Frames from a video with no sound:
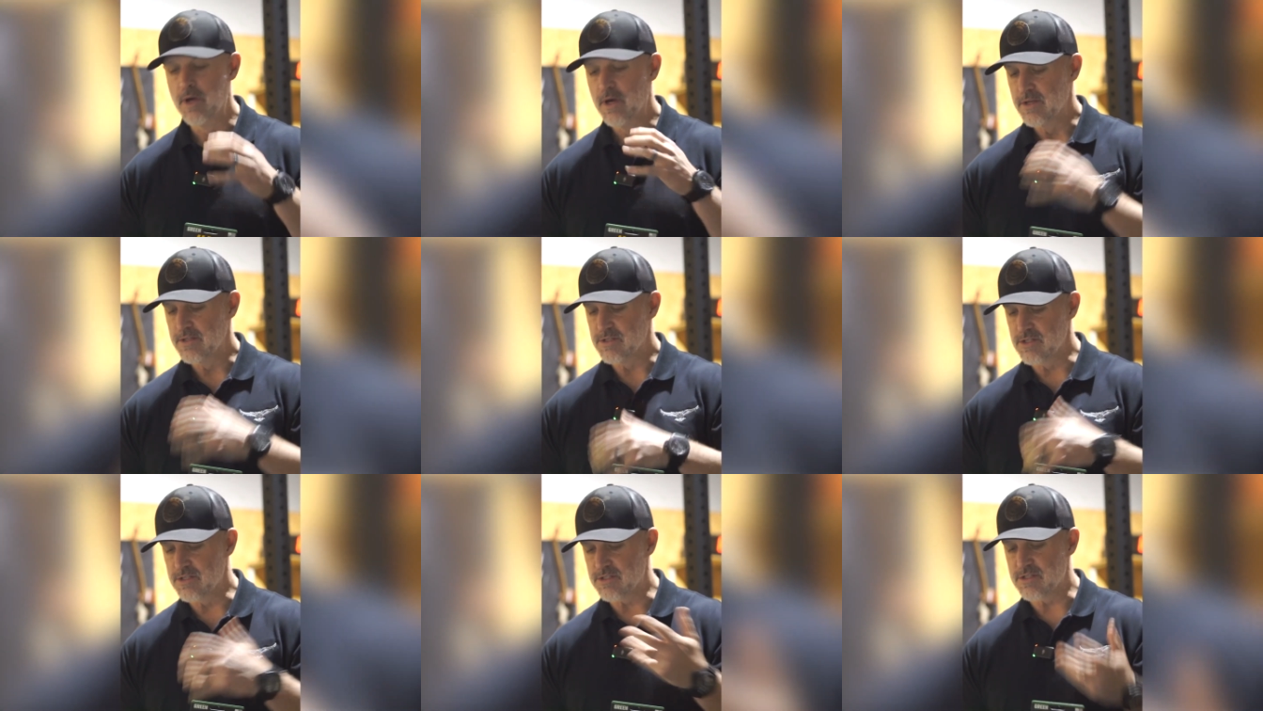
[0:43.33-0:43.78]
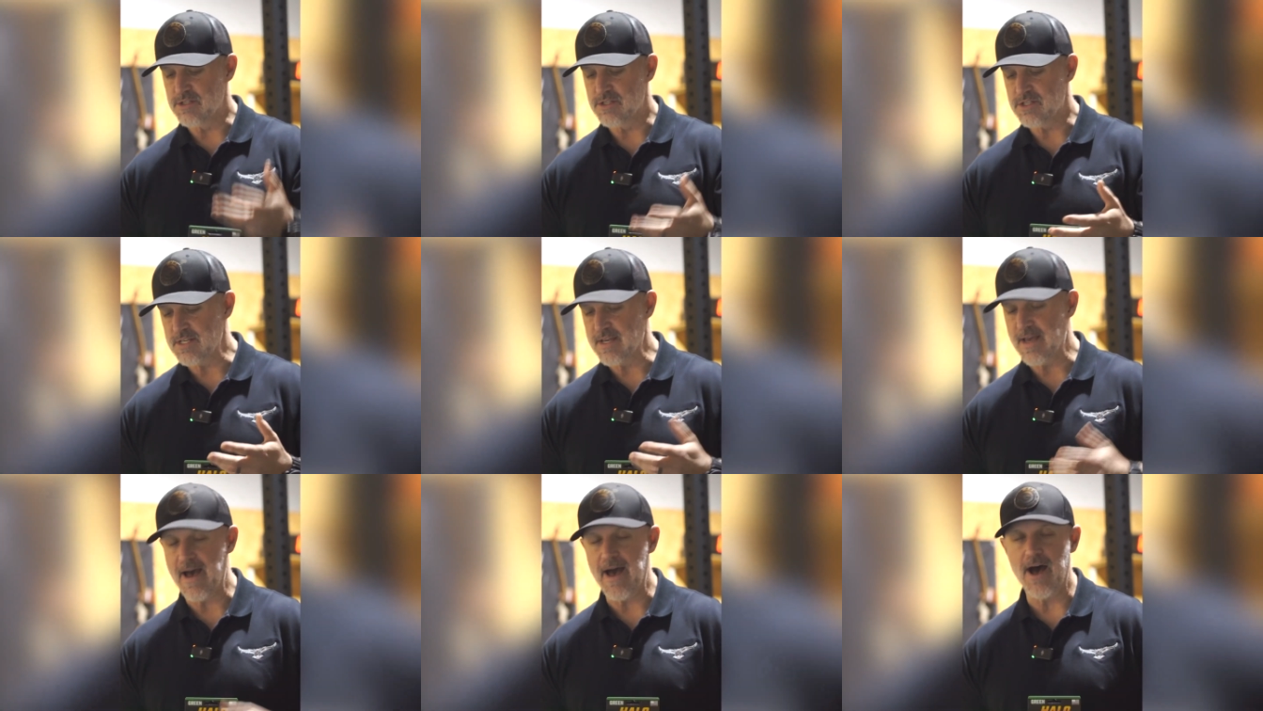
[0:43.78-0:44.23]
just to
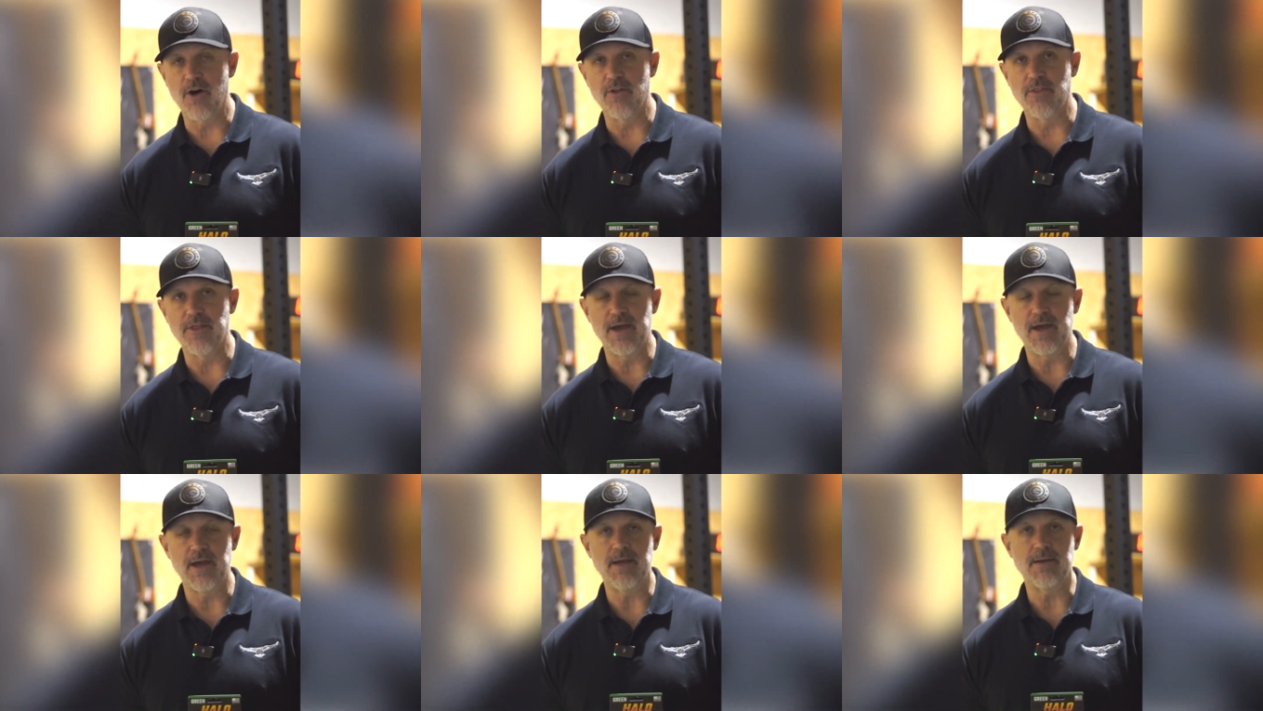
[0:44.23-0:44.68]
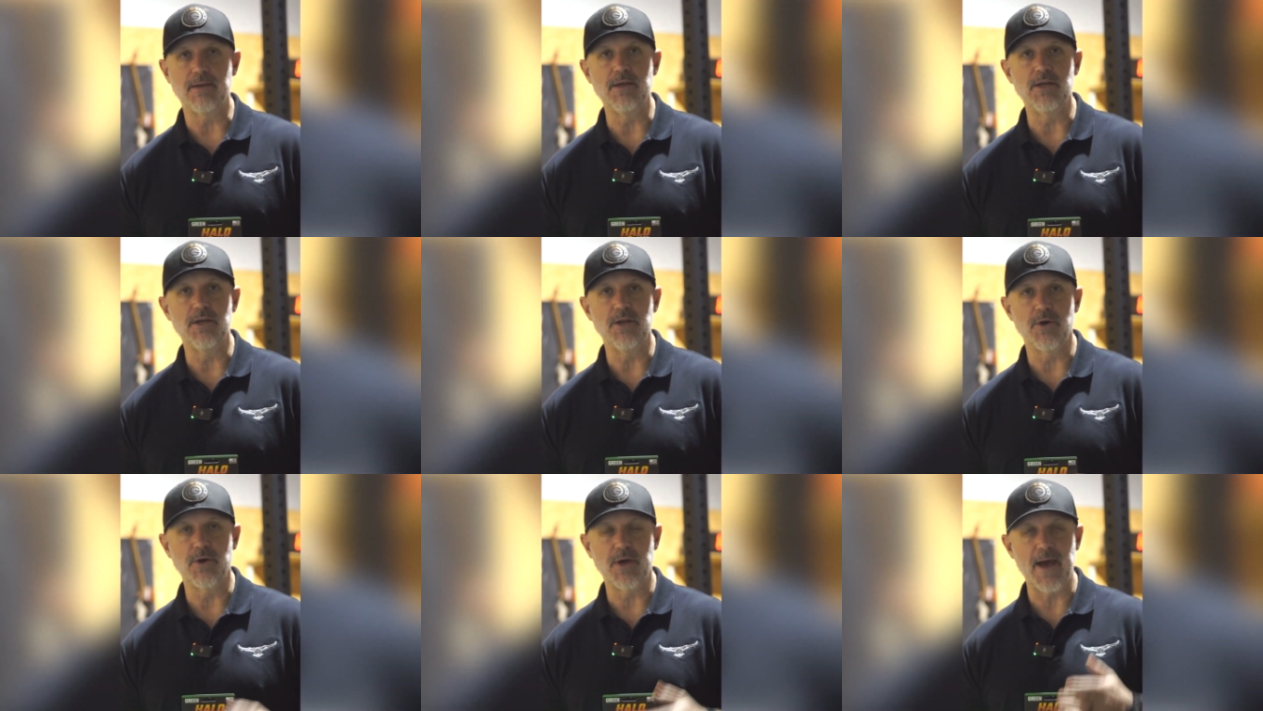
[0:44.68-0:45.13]
see how they,
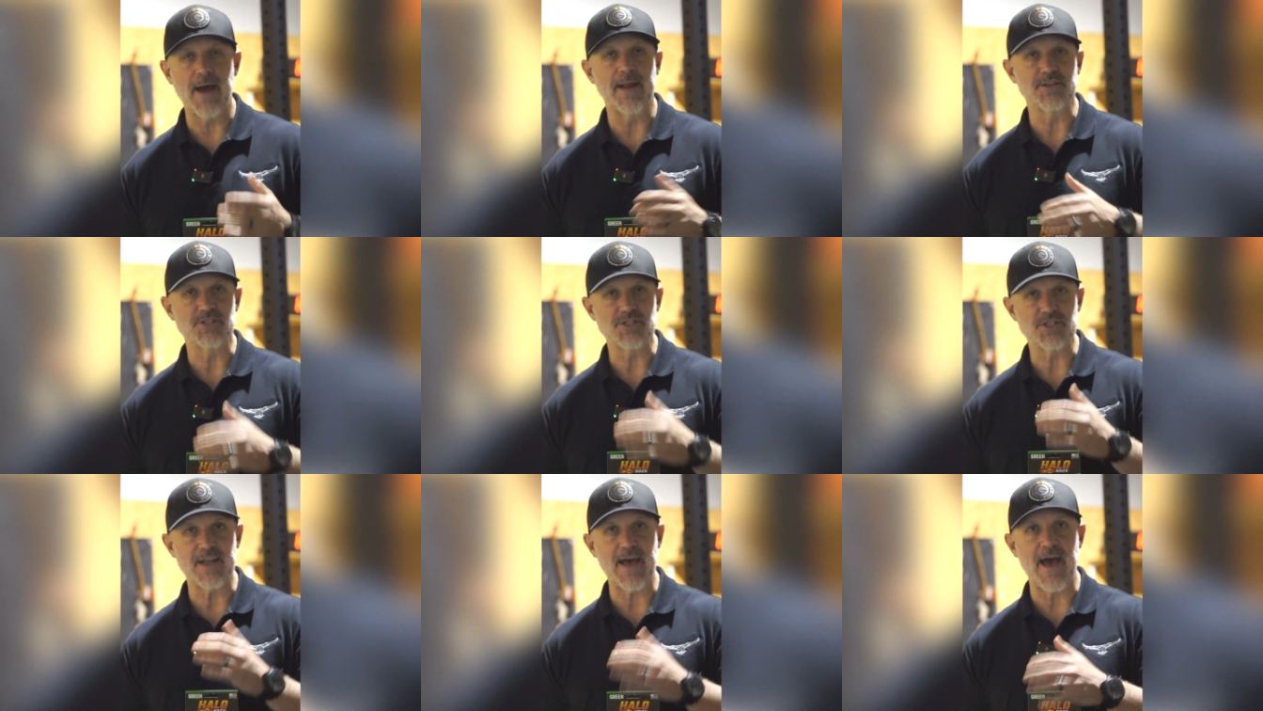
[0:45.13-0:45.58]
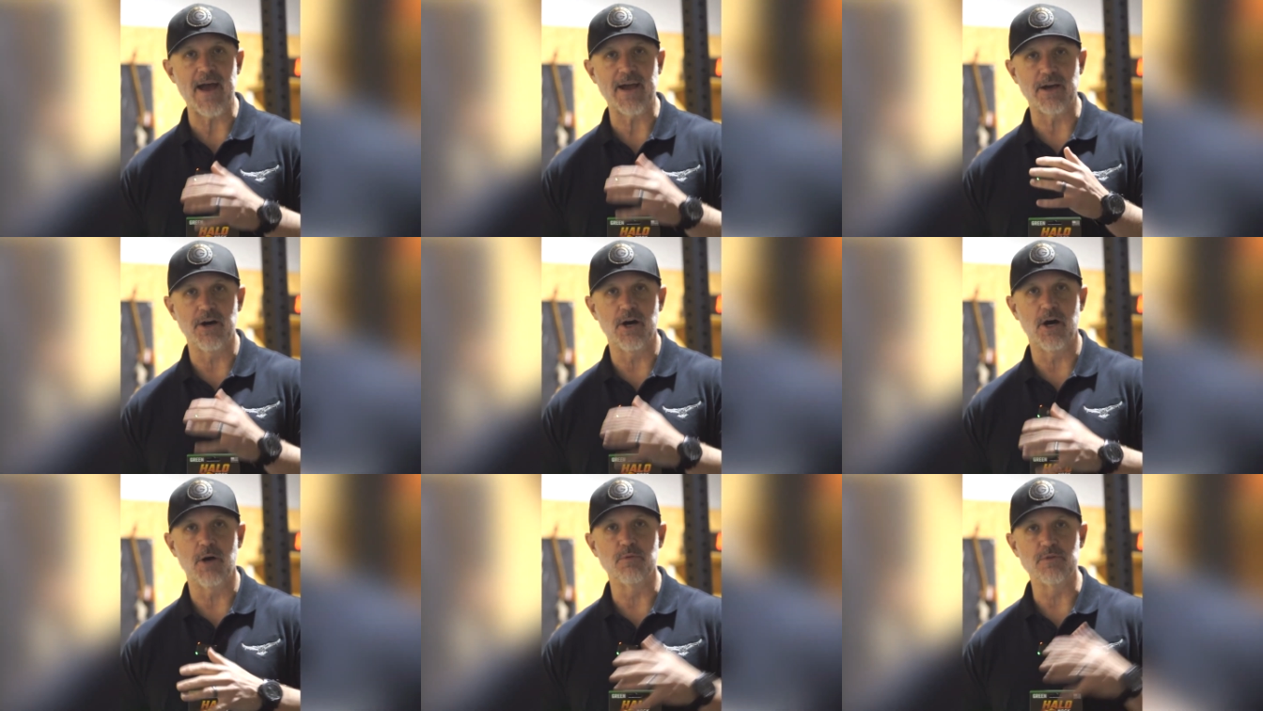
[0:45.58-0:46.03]
you know, kind of stack
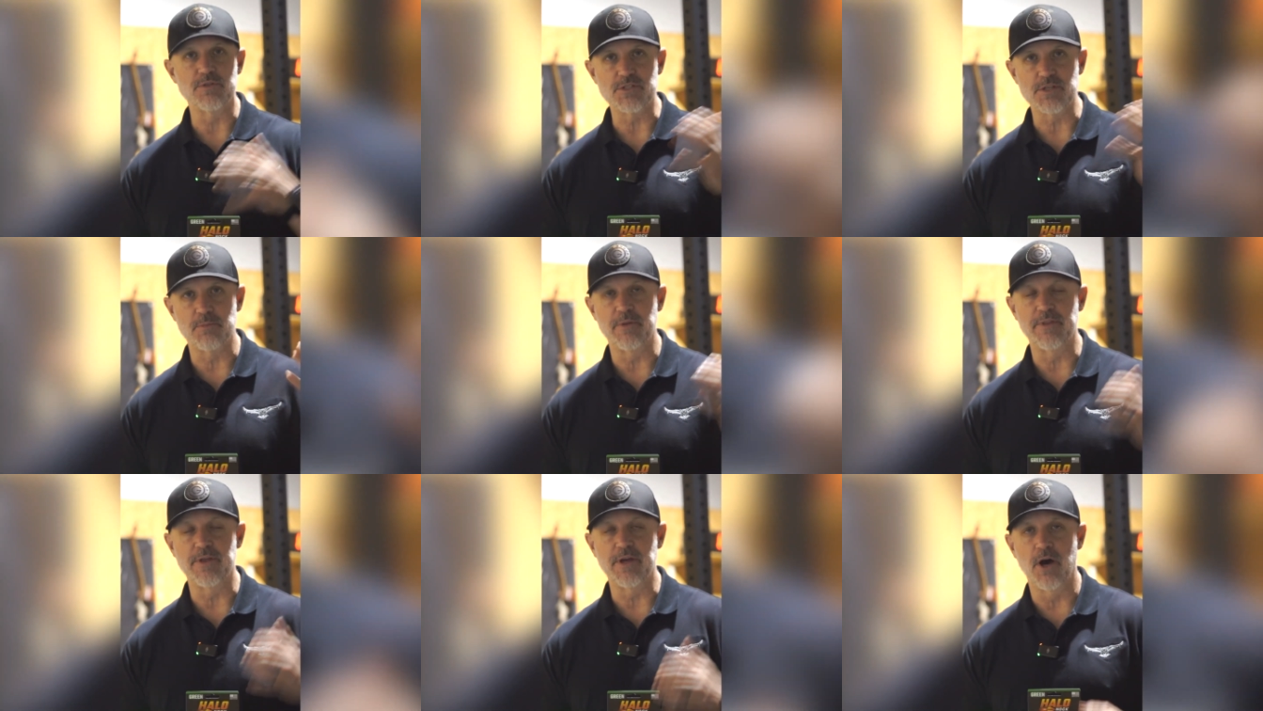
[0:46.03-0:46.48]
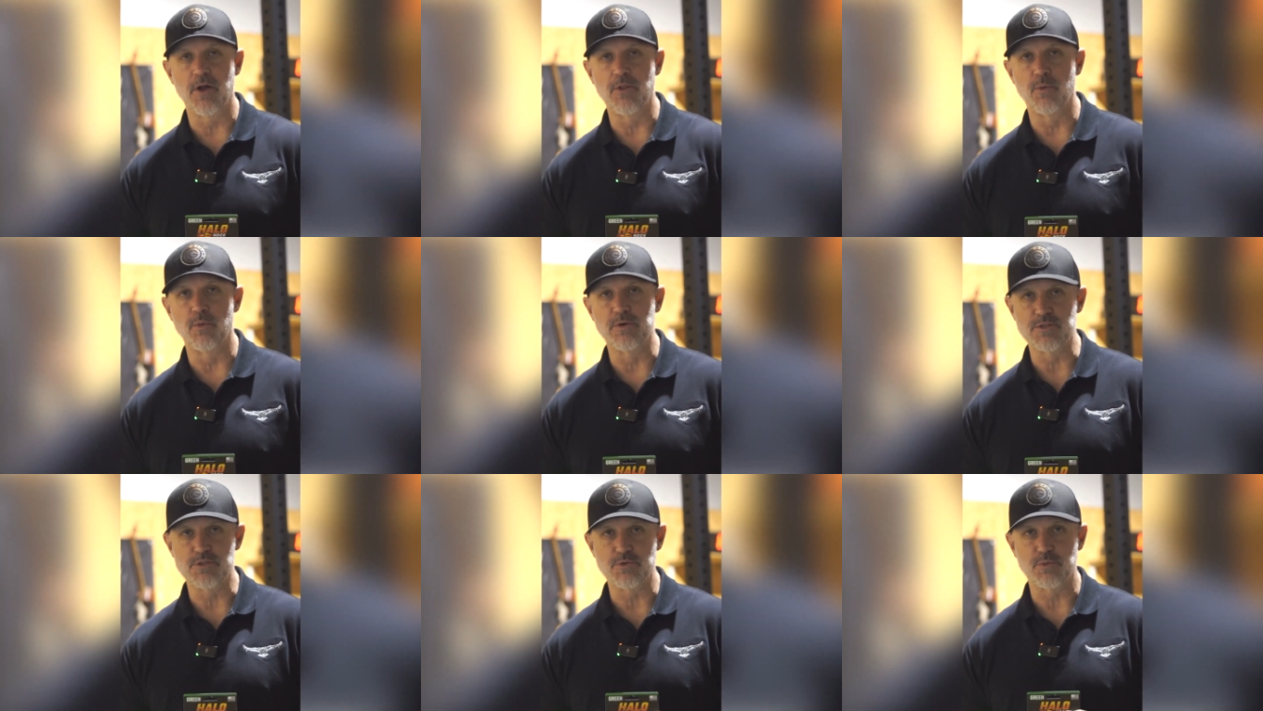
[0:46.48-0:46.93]
up with some of the other
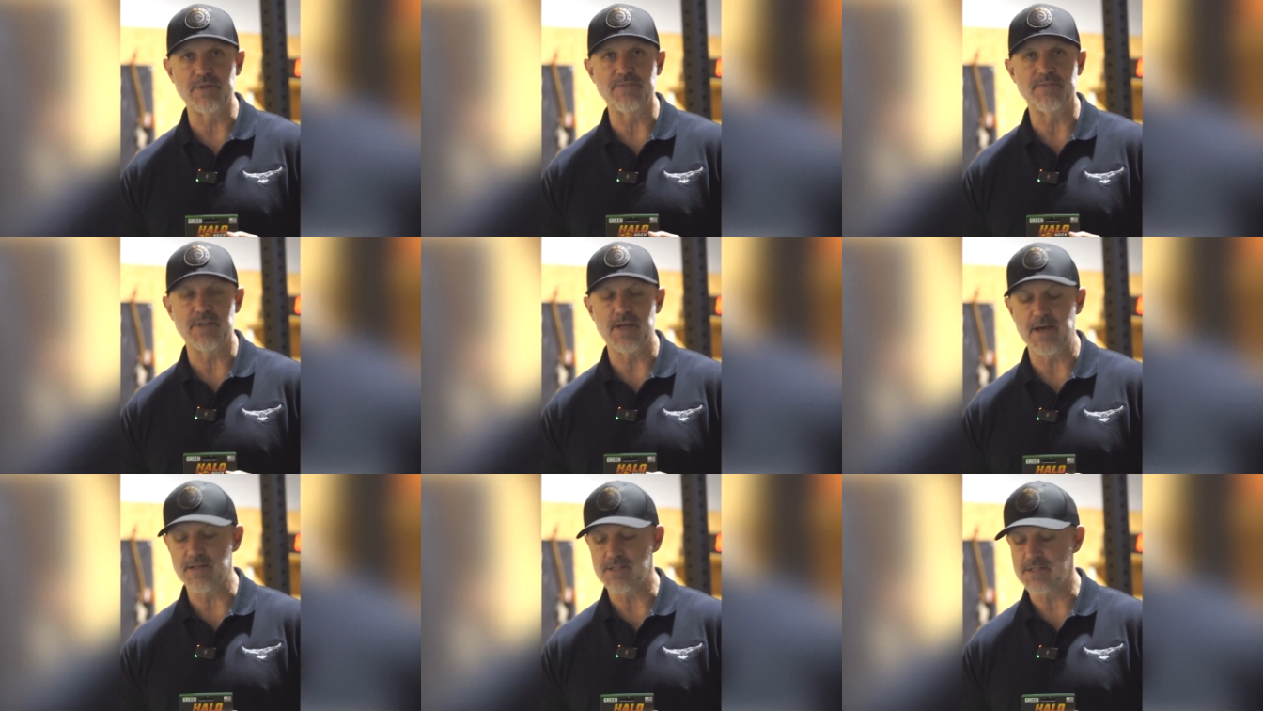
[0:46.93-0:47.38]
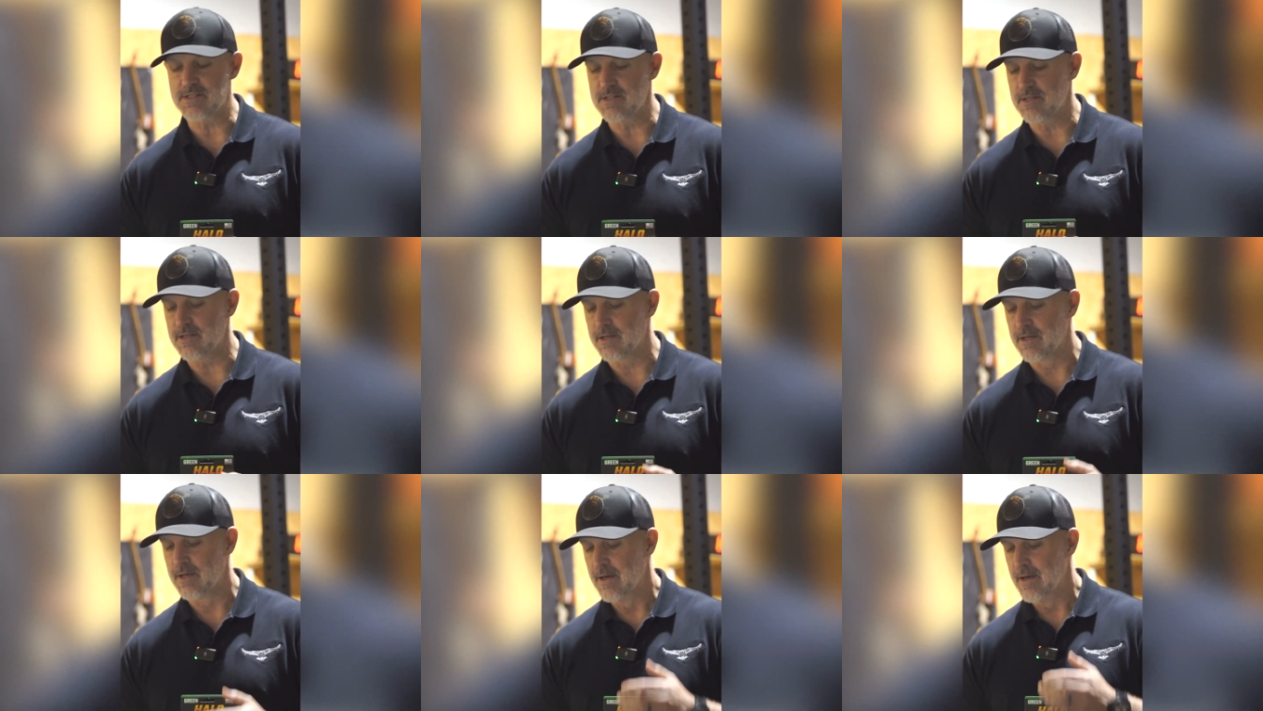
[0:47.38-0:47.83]
ones we've
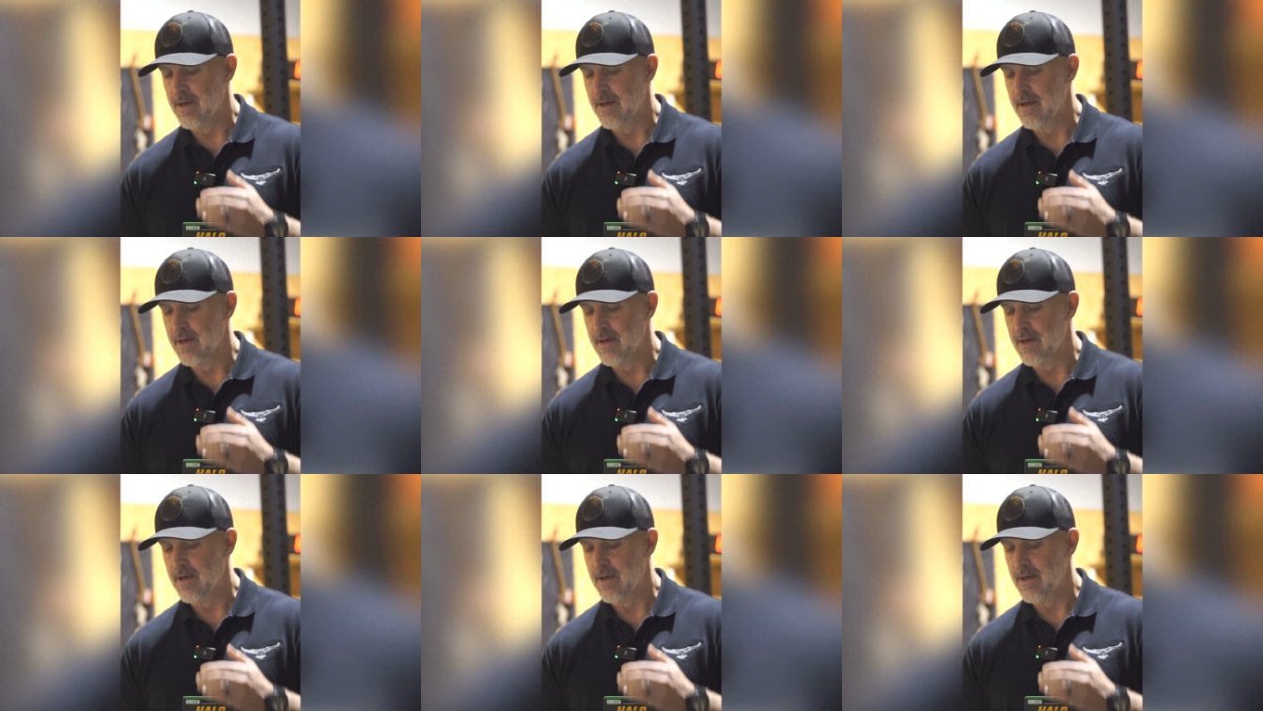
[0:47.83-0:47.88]
tested.